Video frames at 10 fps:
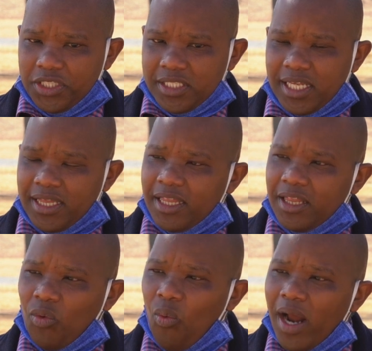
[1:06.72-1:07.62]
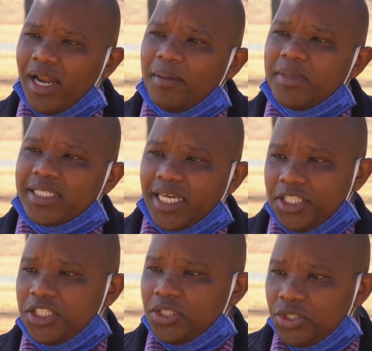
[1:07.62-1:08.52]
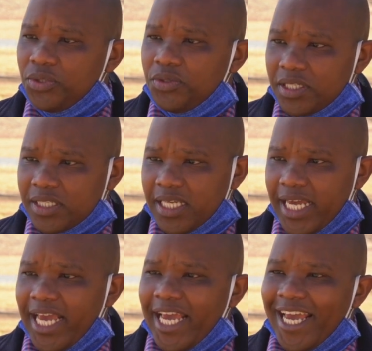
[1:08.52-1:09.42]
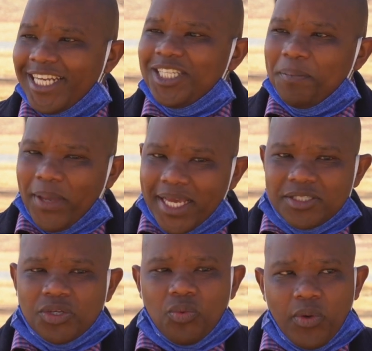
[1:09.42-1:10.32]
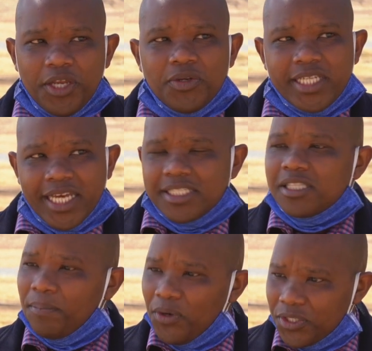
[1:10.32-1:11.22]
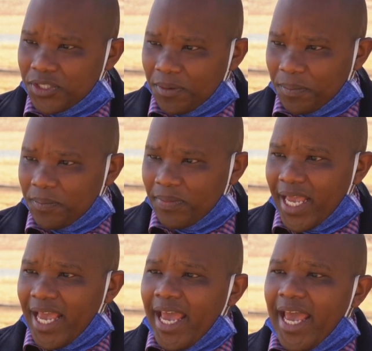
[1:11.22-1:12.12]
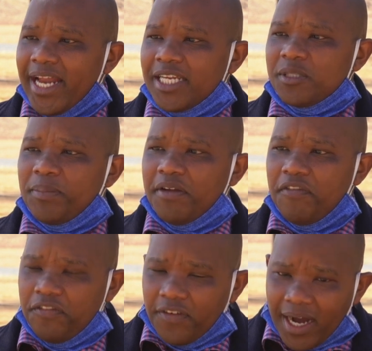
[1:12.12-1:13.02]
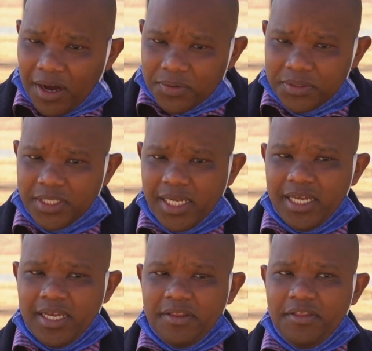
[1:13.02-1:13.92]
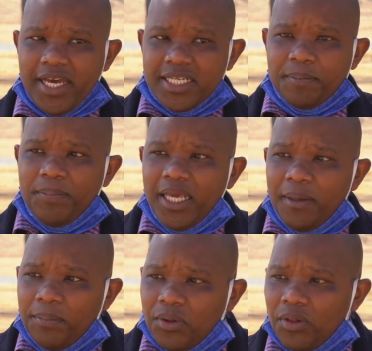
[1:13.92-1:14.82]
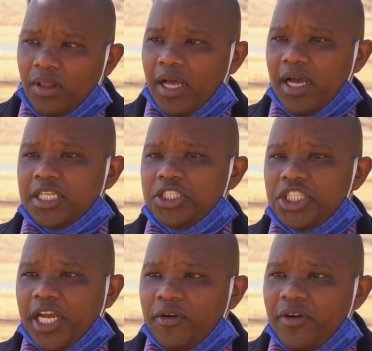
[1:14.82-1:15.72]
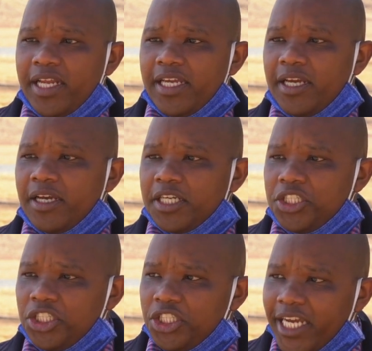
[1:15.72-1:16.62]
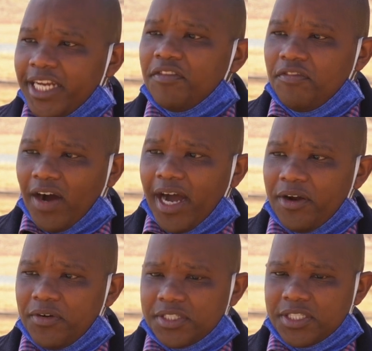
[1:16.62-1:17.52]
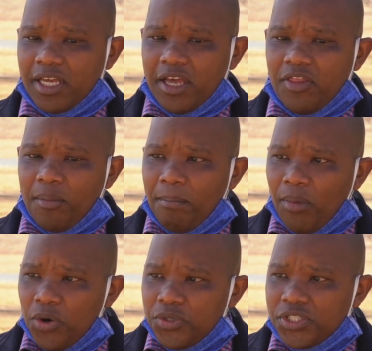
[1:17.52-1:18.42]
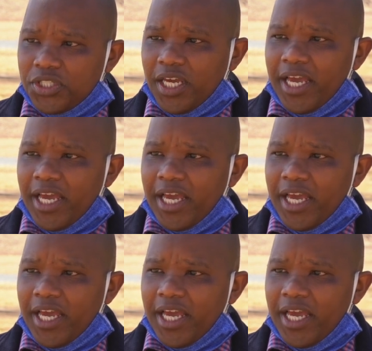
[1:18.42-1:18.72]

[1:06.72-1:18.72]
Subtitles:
is that the one limitation to this, it depends on when you test the person. And it's been found that people generally shed virus the most